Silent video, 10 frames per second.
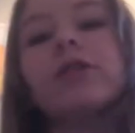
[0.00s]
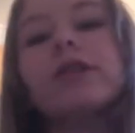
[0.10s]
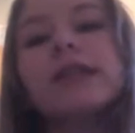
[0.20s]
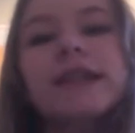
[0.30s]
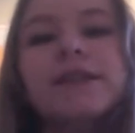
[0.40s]

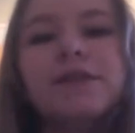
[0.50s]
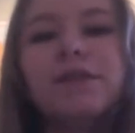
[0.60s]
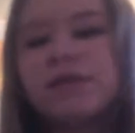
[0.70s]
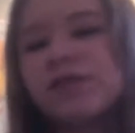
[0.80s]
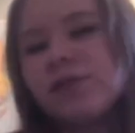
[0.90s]
to give you
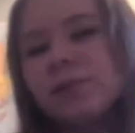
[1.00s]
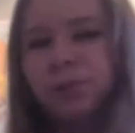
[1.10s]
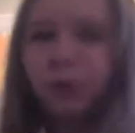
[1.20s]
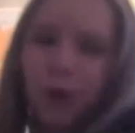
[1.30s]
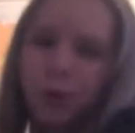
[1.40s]
some
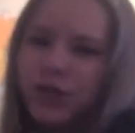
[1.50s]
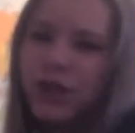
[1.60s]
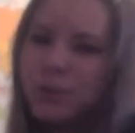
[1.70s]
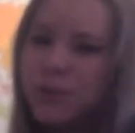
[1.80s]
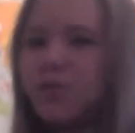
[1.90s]
pro
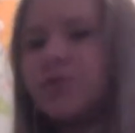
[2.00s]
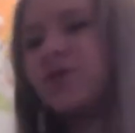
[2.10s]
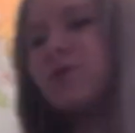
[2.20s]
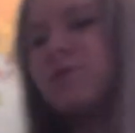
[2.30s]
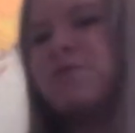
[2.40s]
tips for
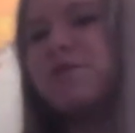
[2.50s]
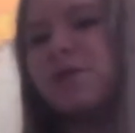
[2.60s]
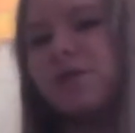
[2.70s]
school.